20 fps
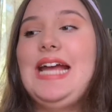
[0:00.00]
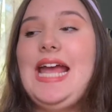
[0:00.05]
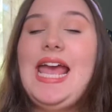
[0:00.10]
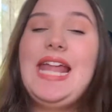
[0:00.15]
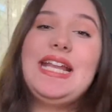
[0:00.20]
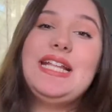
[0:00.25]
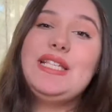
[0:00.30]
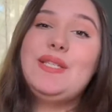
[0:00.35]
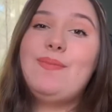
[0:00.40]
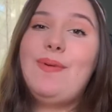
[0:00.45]

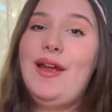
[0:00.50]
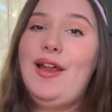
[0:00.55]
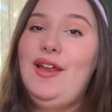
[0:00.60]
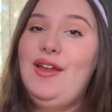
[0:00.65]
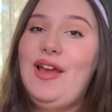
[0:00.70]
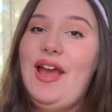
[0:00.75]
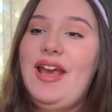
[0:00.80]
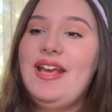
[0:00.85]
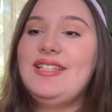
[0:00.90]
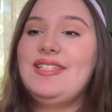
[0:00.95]
and inspire you
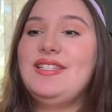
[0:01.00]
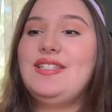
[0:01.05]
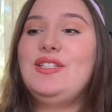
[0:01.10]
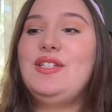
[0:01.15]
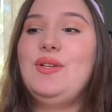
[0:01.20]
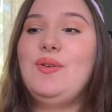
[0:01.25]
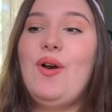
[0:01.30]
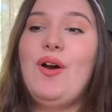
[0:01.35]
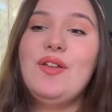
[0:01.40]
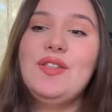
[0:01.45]
guys
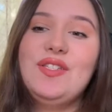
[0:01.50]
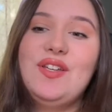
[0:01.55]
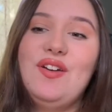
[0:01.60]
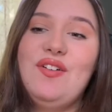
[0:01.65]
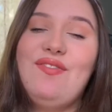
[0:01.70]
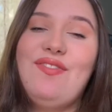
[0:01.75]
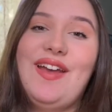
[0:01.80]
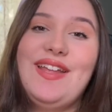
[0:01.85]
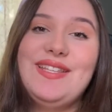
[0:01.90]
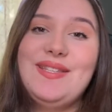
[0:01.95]
to also
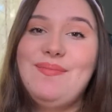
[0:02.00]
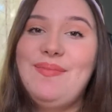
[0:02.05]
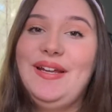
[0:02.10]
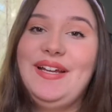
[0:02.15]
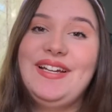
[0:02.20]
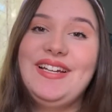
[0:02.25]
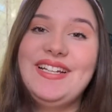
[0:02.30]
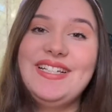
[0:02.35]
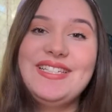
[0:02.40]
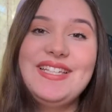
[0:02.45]
find some
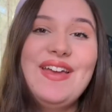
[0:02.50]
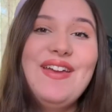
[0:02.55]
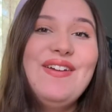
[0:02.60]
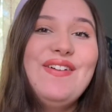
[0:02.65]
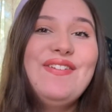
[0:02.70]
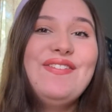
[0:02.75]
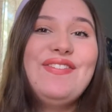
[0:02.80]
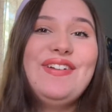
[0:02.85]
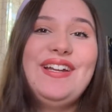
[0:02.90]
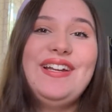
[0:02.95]
pairings
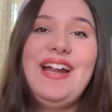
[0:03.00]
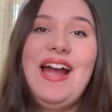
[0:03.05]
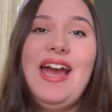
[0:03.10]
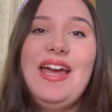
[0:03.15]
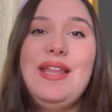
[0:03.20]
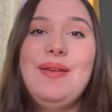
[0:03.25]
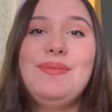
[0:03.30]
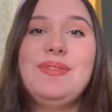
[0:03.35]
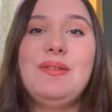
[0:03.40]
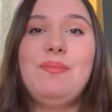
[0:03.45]
for your
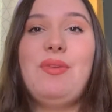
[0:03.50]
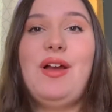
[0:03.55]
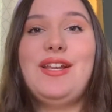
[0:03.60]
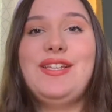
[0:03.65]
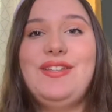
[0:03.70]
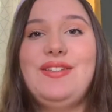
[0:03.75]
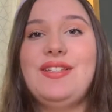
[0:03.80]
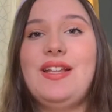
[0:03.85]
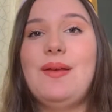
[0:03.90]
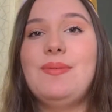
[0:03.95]
items and project
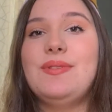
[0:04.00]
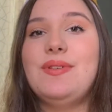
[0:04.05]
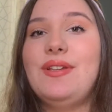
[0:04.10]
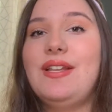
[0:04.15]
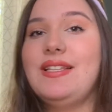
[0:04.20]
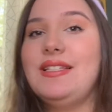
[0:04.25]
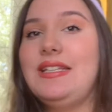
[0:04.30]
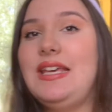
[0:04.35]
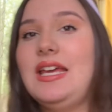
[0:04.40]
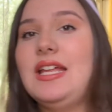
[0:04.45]
use it up so it
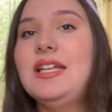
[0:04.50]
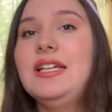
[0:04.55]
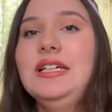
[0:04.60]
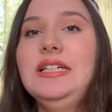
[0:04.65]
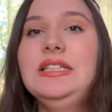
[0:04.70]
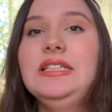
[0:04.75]
doesn't get